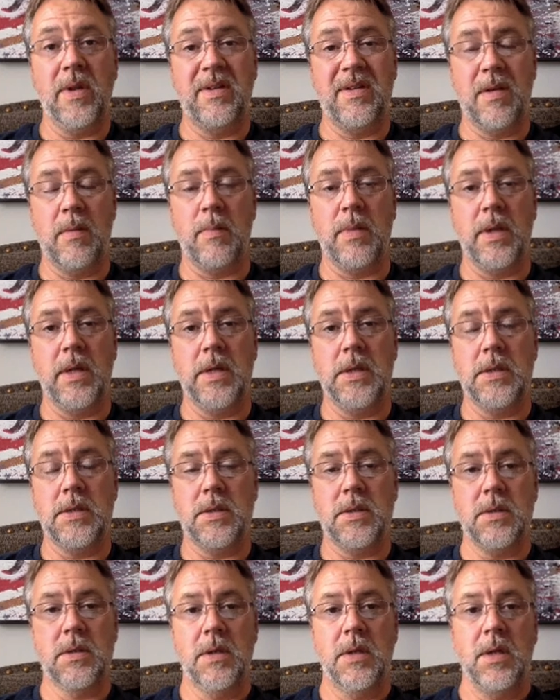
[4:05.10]
it
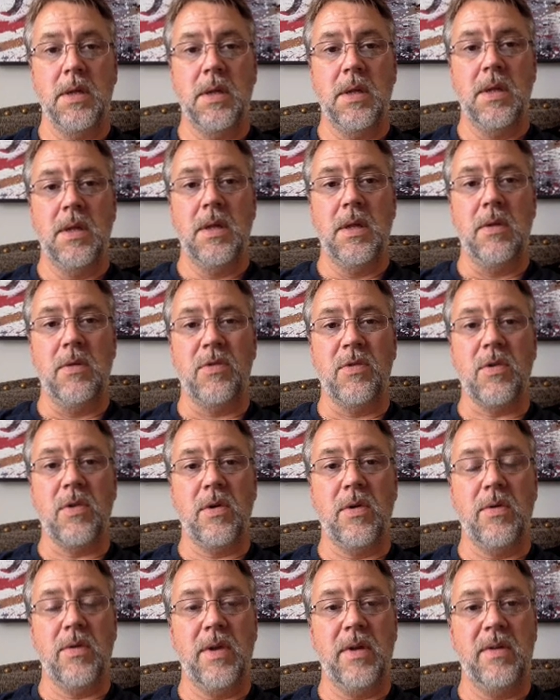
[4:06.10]
templates, you start
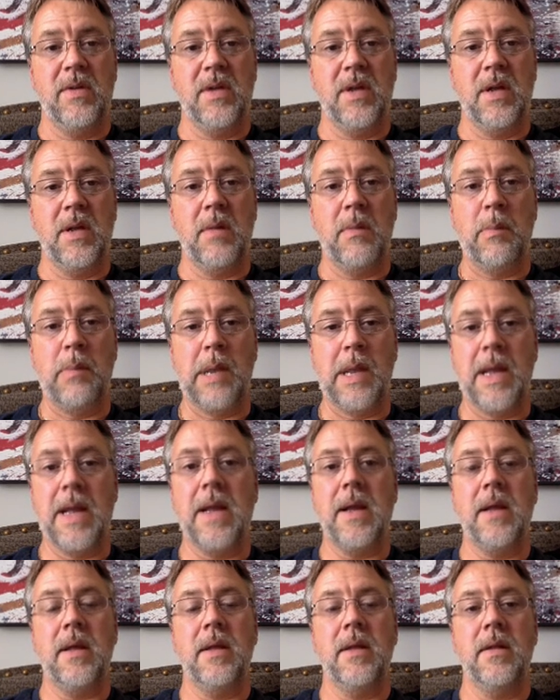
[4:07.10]
creating
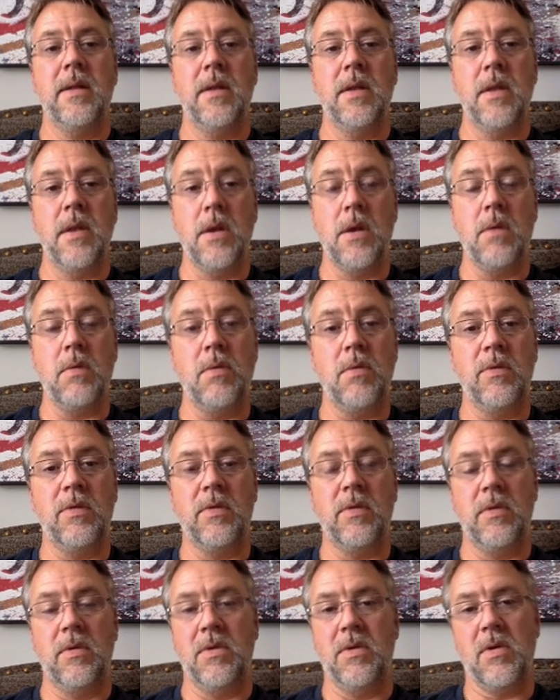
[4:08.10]
blank
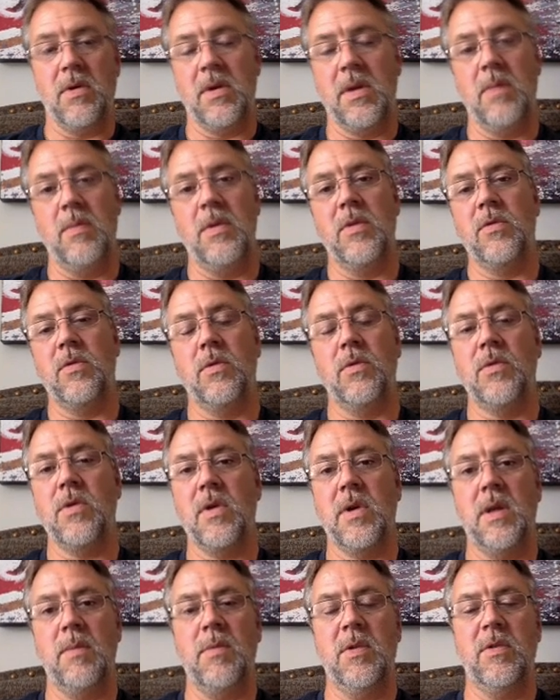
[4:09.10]
notes documents or
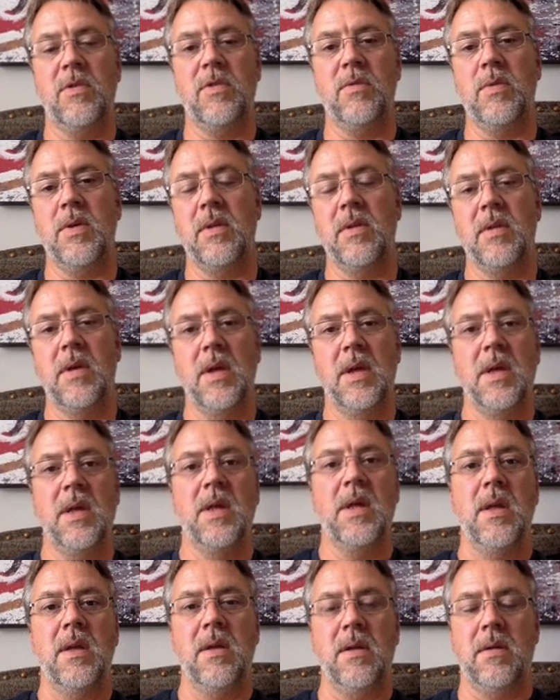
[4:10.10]
documents with,
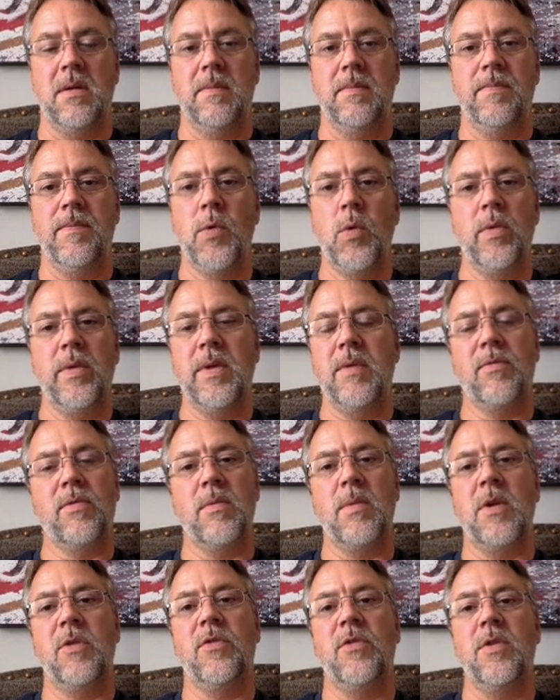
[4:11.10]
you know, all the
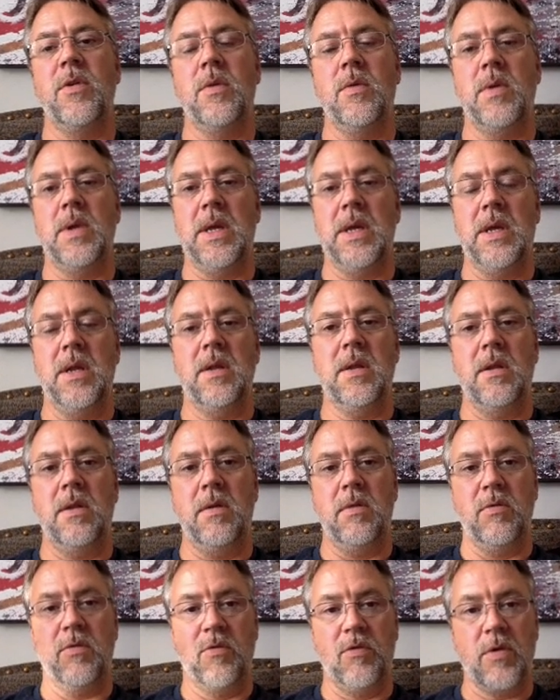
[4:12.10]
information that you need, and
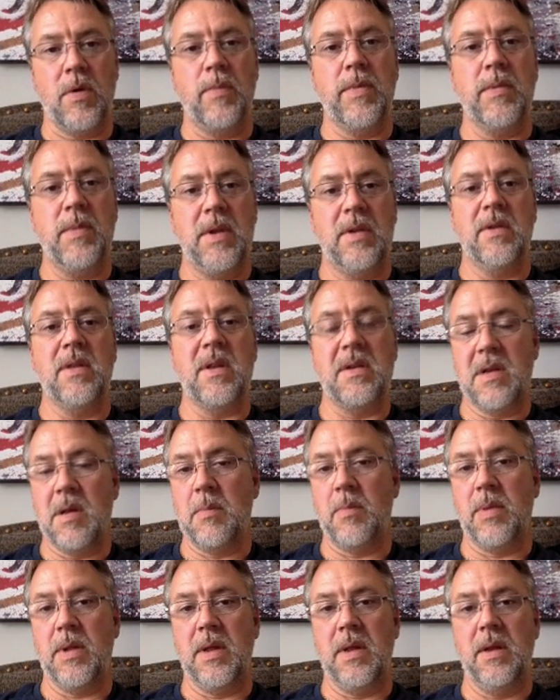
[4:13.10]
you drop them into the
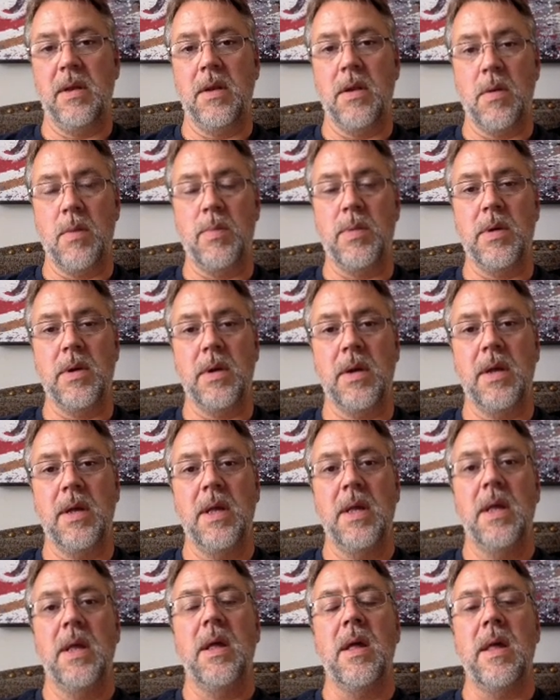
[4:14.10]
template notebook,
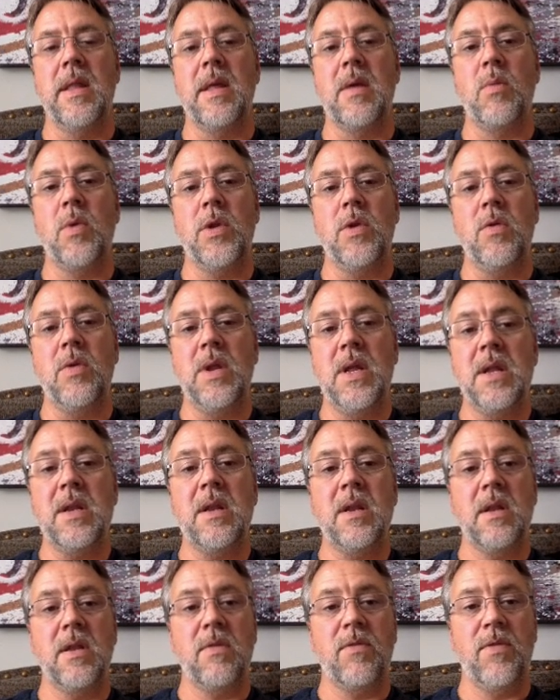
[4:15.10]
and then when you need it
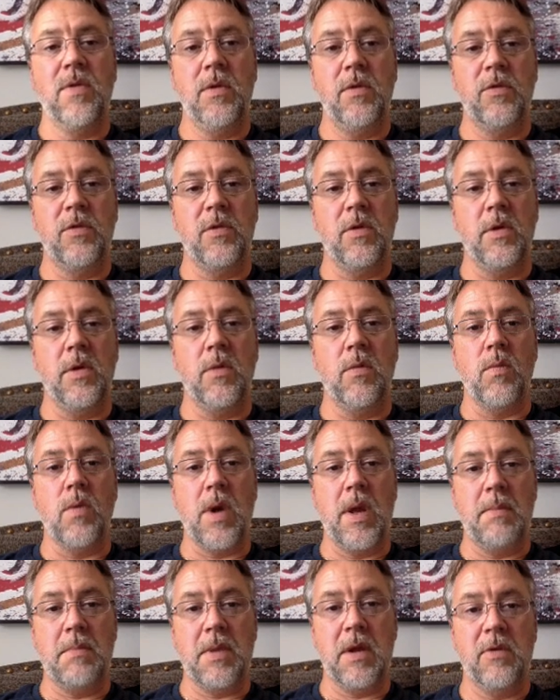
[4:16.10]
in the future, you
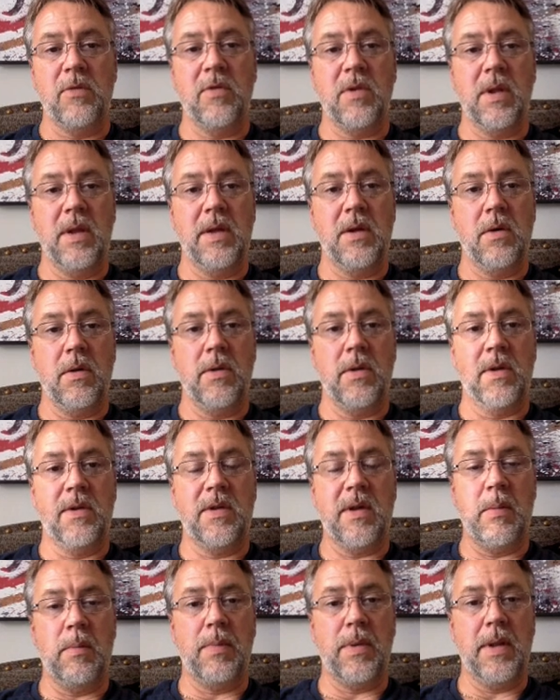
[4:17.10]
right mouse click on the
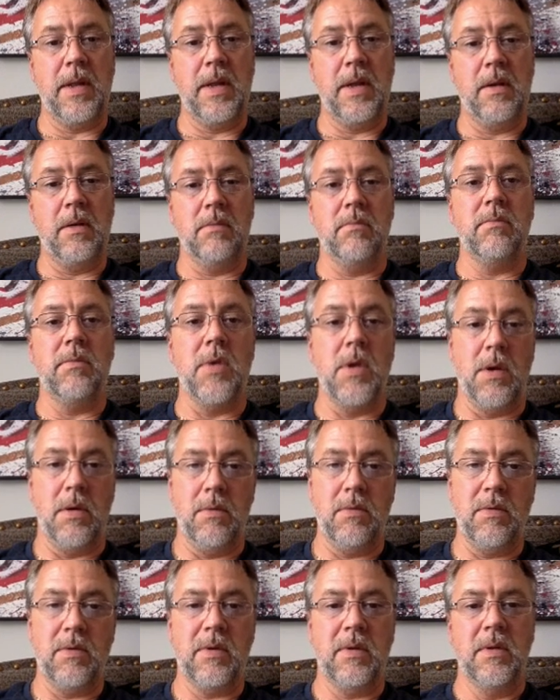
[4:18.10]
template
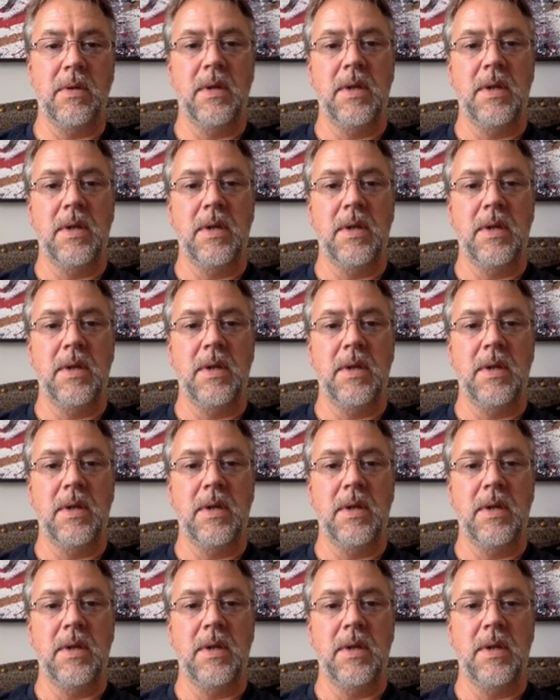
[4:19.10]
note